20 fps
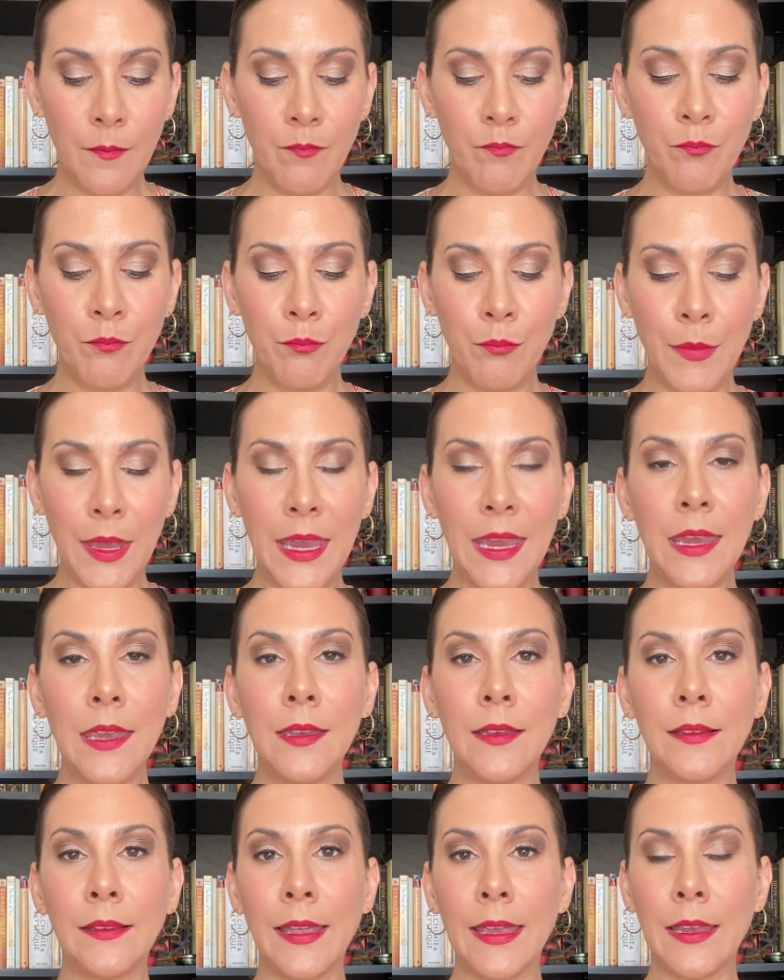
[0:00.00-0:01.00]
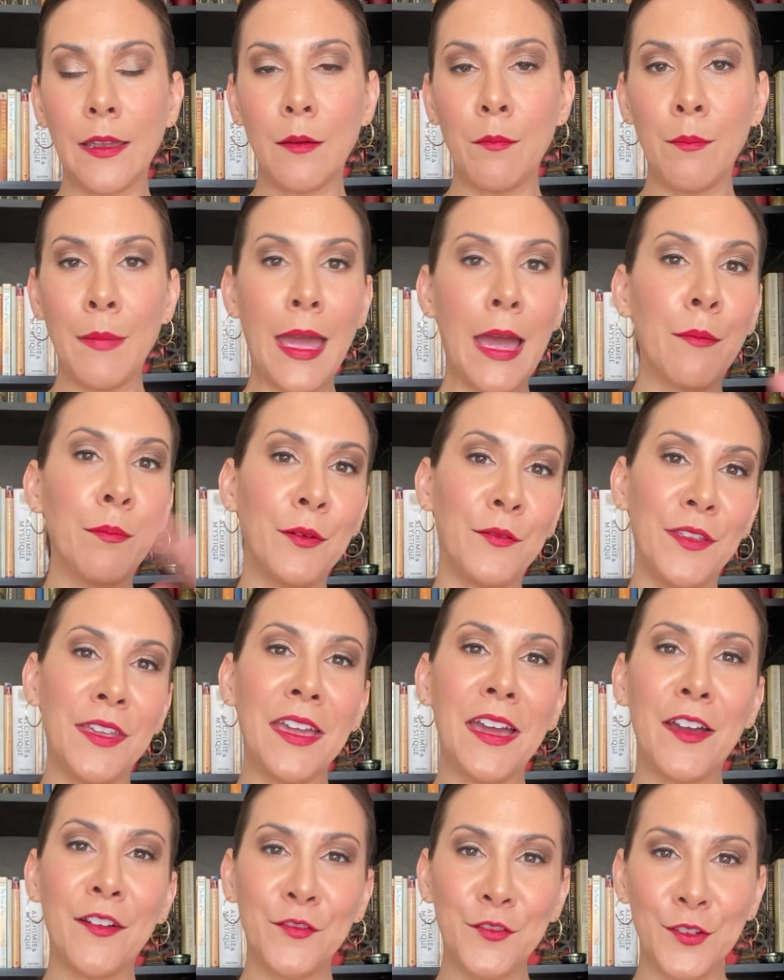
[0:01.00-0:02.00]
made like a map of the
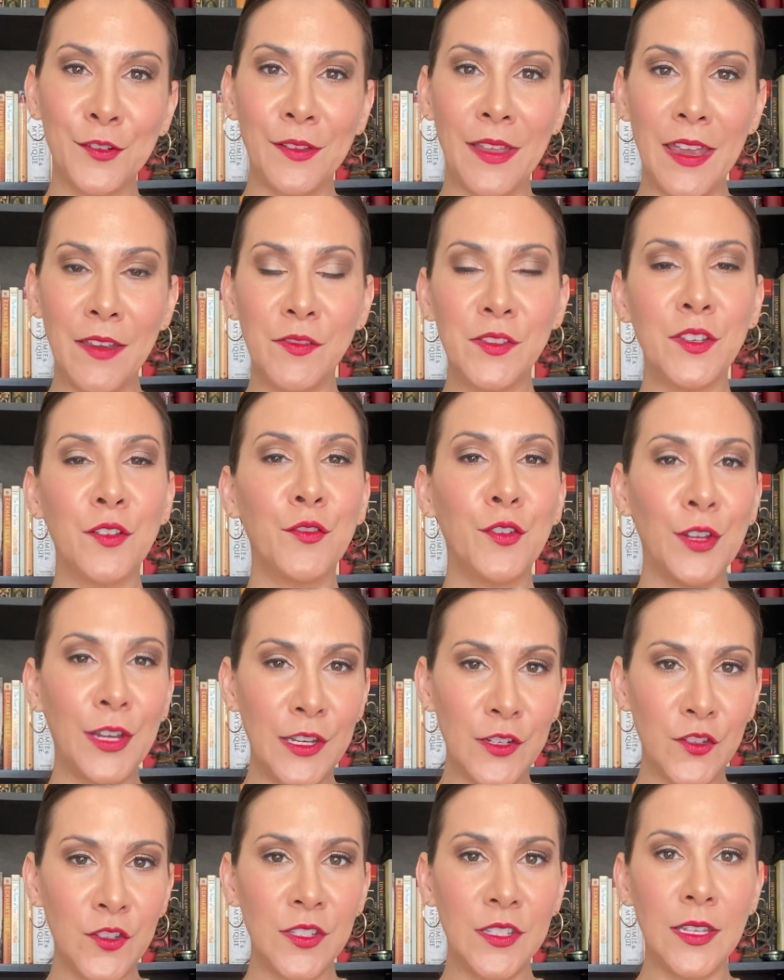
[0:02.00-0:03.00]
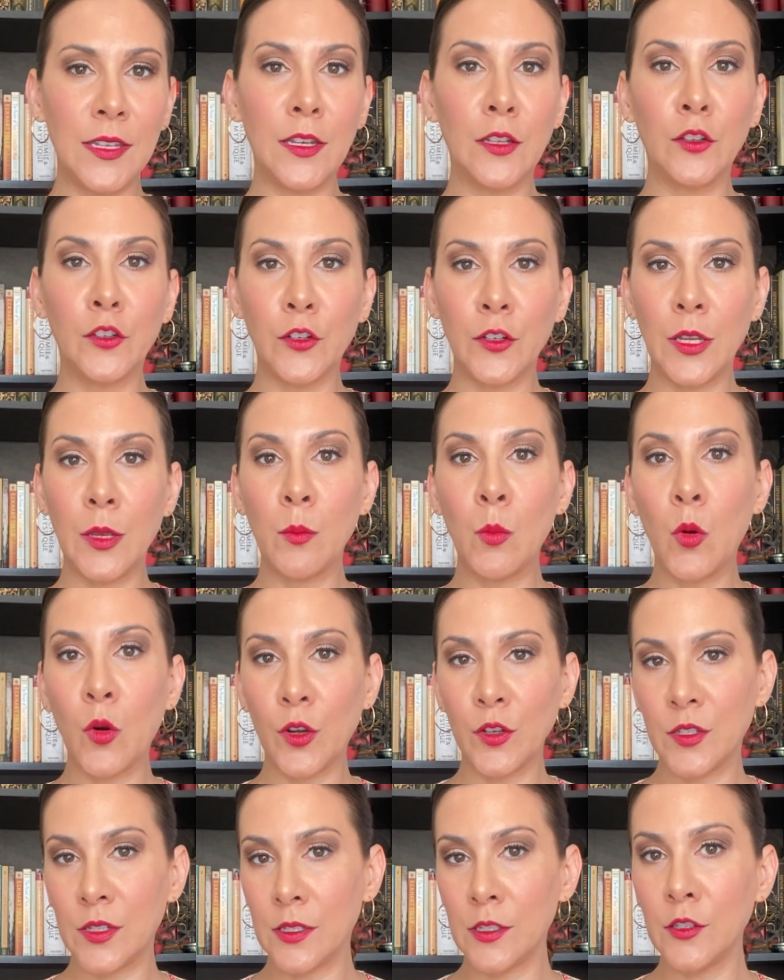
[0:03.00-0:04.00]
afterlife. So if you're interested in learning more,
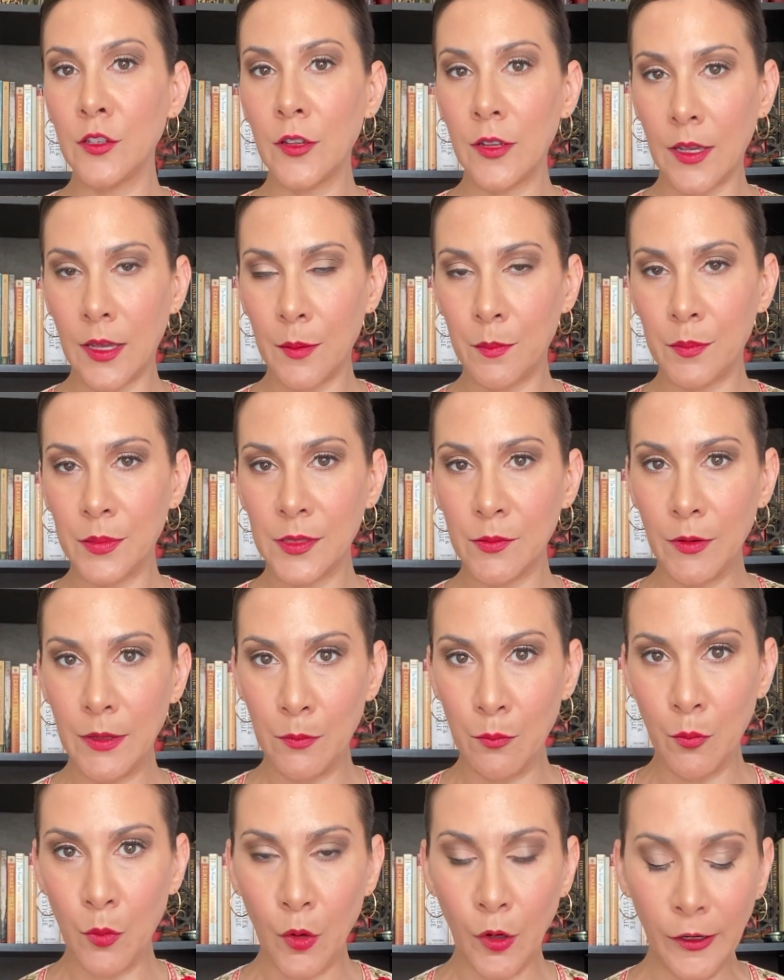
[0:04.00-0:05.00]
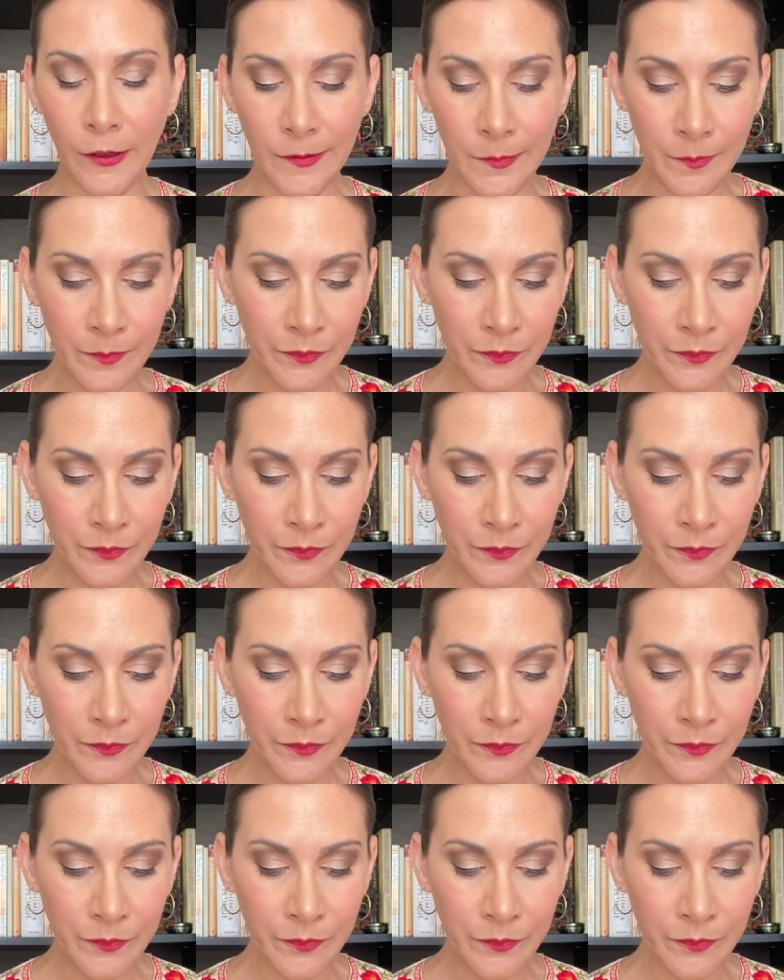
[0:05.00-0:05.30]
just look up Swedenborg.